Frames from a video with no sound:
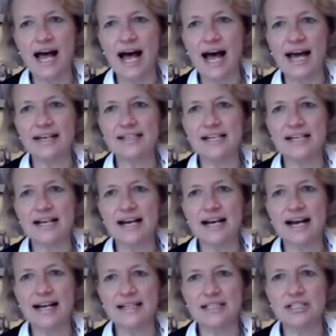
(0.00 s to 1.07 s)
And
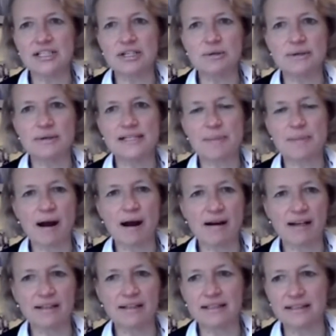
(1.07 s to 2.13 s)
as a new and
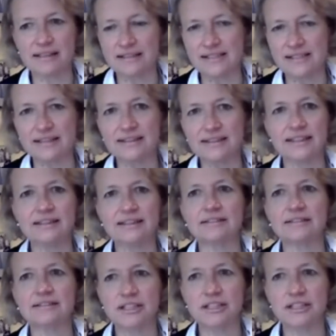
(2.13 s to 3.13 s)
inspiring consultant,